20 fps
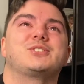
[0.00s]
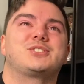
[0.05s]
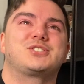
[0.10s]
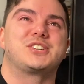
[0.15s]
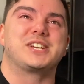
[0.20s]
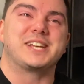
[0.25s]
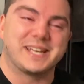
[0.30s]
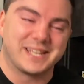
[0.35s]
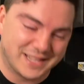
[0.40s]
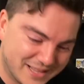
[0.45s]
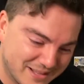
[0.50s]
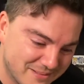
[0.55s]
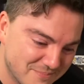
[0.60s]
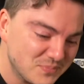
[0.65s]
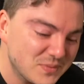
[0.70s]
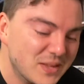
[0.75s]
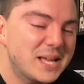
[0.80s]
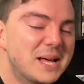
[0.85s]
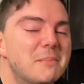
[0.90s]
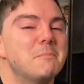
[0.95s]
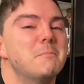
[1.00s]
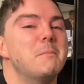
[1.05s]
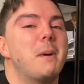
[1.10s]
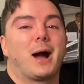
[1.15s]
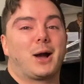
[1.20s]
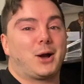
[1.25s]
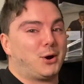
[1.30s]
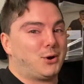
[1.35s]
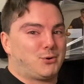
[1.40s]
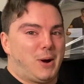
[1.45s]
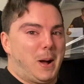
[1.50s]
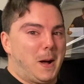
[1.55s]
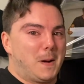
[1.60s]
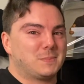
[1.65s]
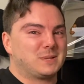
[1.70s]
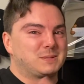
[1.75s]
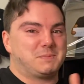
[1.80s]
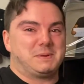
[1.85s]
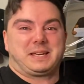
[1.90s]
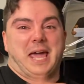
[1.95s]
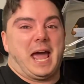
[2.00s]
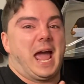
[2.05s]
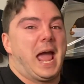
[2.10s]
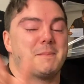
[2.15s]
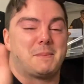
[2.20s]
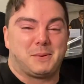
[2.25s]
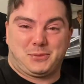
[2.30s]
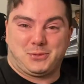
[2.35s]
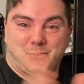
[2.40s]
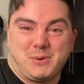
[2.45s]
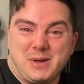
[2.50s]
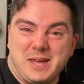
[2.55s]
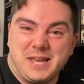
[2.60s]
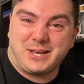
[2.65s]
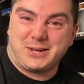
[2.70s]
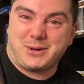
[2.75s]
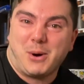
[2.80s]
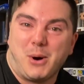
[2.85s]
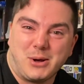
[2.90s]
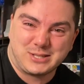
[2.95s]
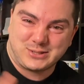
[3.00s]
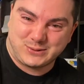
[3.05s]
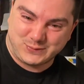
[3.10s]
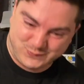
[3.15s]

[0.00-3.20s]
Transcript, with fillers: Shit. My crumbs became a three-course